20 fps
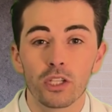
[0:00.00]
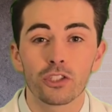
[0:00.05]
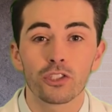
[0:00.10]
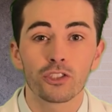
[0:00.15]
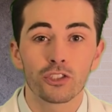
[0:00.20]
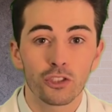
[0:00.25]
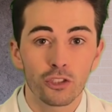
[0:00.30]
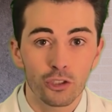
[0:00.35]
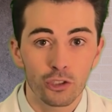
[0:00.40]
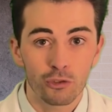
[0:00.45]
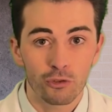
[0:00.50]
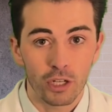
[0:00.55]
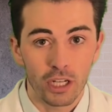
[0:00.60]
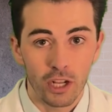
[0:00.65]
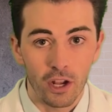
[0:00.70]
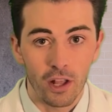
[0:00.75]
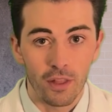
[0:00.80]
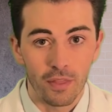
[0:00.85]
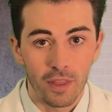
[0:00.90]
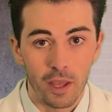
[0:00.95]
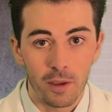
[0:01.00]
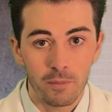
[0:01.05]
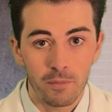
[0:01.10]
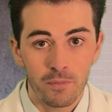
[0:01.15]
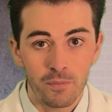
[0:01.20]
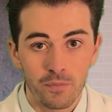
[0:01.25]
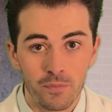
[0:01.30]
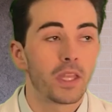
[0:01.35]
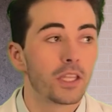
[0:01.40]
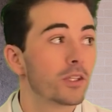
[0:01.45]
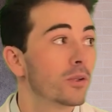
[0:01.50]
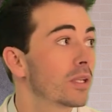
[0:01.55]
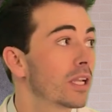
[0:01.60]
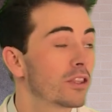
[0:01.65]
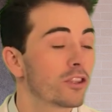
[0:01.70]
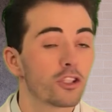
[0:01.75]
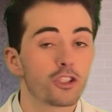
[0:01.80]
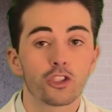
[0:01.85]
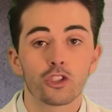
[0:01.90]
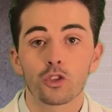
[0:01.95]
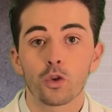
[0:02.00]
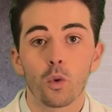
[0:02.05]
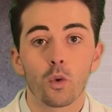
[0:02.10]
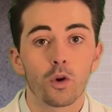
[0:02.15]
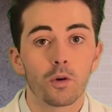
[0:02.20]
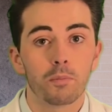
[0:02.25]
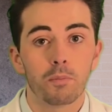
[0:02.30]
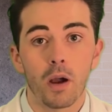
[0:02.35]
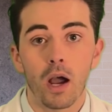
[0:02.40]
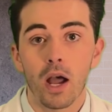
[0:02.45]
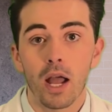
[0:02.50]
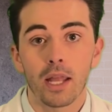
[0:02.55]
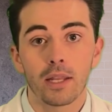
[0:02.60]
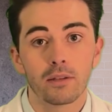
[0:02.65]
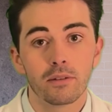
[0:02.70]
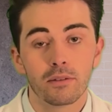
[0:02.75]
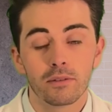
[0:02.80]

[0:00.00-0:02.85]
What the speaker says: a surgery on them, and you get the store-bought